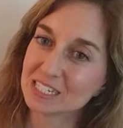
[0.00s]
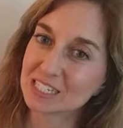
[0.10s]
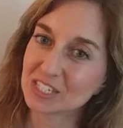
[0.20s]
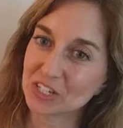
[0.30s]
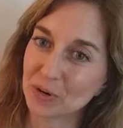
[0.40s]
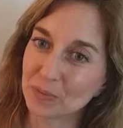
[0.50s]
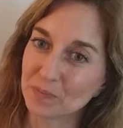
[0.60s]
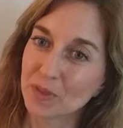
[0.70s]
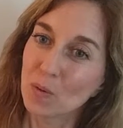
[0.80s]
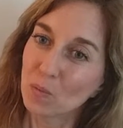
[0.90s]
So,
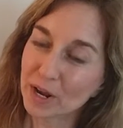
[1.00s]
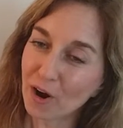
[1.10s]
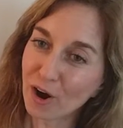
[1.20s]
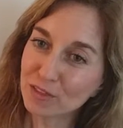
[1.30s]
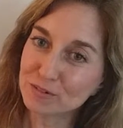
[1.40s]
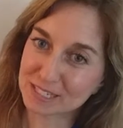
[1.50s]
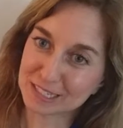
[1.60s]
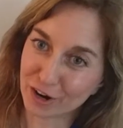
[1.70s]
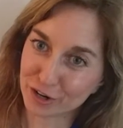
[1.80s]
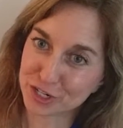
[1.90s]
what are those
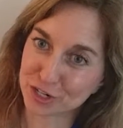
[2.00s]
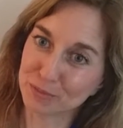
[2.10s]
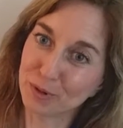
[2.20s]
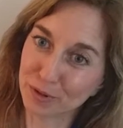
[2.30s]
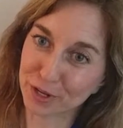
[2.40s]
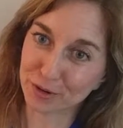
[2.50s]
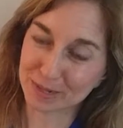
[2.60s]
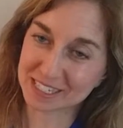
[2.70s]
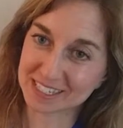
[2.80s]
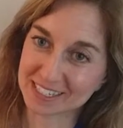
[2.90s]
larger, bulkier
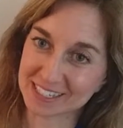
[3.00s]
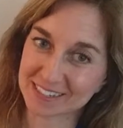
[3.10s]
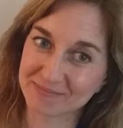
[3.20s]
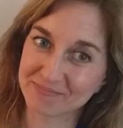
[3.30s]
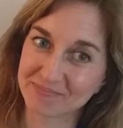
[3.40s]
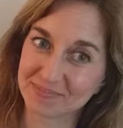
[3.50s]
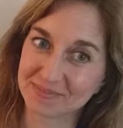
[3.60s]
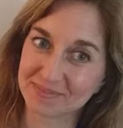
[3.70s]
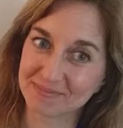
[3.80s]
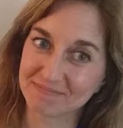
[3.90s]
muscles?
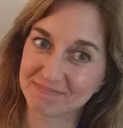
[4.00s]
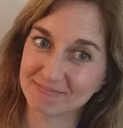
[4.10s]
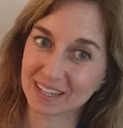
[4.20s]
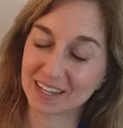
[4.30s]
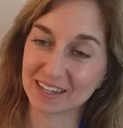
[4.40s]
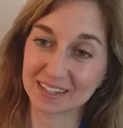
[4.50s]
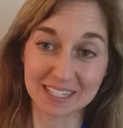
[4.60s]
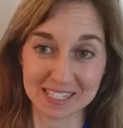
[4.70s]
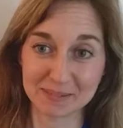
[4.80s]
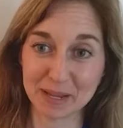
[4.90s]

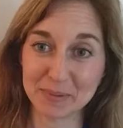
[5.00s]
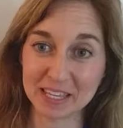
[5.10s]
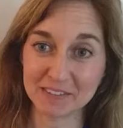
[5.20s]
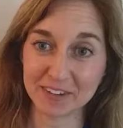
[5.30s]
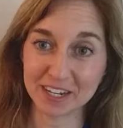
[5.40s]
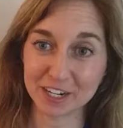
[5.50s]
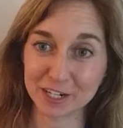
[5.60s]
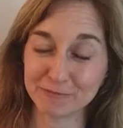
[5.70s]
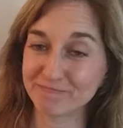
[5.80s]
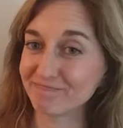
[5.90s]
Is it in my pinky
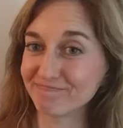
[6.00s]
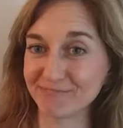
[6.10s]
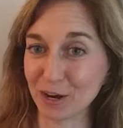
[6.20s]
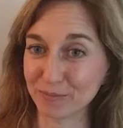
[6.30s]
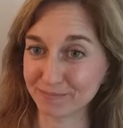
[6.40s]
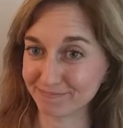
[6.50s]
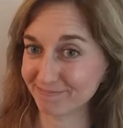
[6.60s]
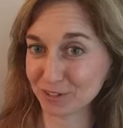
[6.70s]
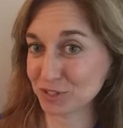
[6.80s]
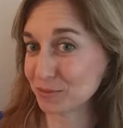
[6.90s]
finger? No.
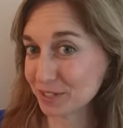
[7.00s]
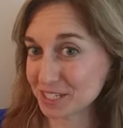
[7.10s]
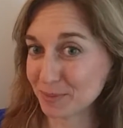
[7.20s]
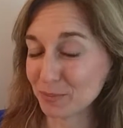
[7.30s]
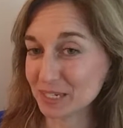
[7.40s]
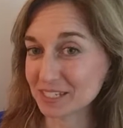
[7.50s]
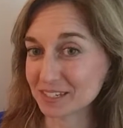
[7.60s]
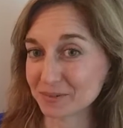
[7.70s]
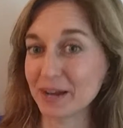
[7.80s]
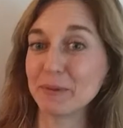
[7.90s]
Those are really small
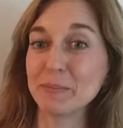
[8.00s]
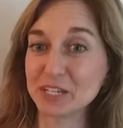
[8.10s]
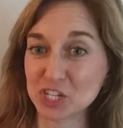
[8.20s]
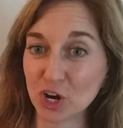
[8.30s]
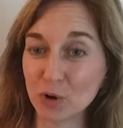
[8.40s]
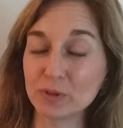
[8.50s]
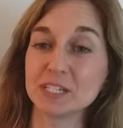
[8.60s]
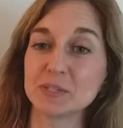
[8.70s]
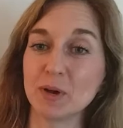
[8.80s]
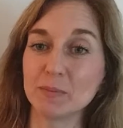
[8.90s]
muscles, right? My big toe,
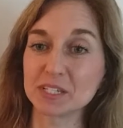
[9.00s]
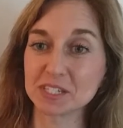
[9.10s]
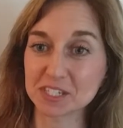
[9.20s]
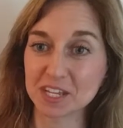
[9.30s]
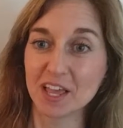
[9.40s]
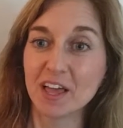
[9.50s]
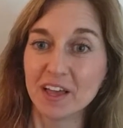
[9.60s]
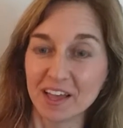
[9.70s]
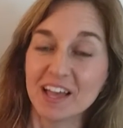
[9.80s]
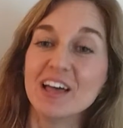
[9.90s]
really small muscles.
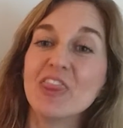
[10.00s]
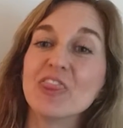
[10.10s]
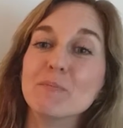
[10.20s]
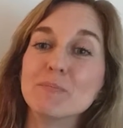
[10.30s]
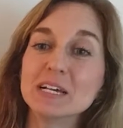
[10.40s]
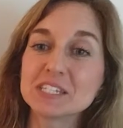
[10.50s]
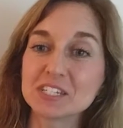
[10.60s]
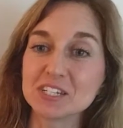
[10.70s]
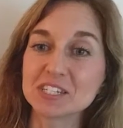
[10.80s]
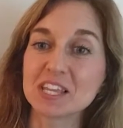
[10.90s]
The
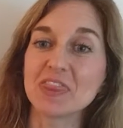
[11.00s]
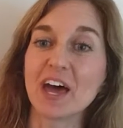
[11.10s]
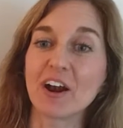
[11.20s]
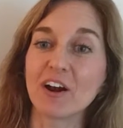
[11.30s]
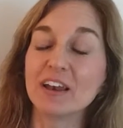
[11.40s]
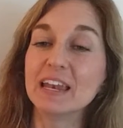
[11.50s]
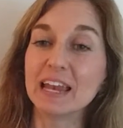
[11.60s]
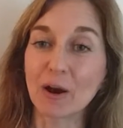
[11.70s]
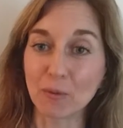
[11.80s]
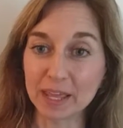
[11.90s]
muscles that are
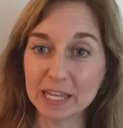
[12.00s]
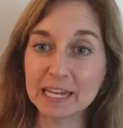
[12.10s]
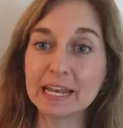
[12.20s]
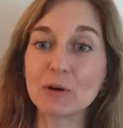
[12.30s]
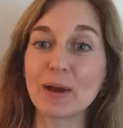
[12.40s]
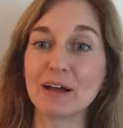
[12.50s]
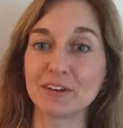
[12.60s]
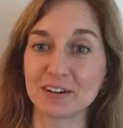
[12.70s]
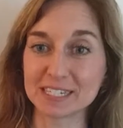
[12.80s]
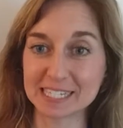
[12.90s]
in and
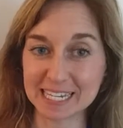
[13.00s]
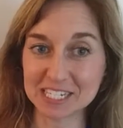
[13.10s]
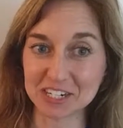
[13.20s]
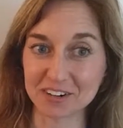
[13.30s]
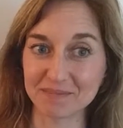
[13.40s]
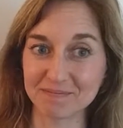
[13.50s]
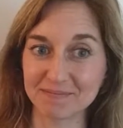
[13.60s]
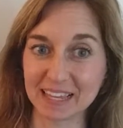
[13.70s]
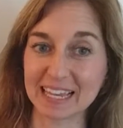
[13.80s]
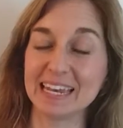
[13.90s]
around our center,
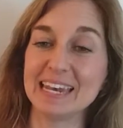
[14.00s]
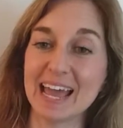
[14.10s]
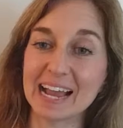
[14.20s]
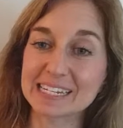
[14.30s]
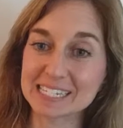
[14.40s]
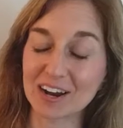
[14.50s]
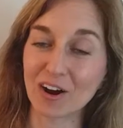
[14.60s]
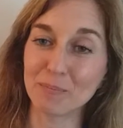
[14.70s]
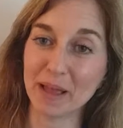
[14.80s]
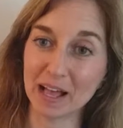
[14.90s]
that connect
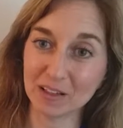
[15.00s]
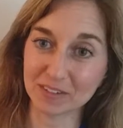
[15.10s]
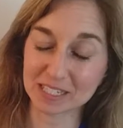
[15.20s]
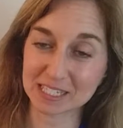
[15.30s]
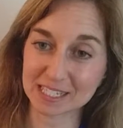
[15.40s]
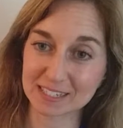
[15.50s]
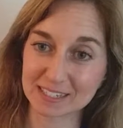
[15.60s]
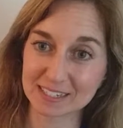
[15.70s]
our pelvis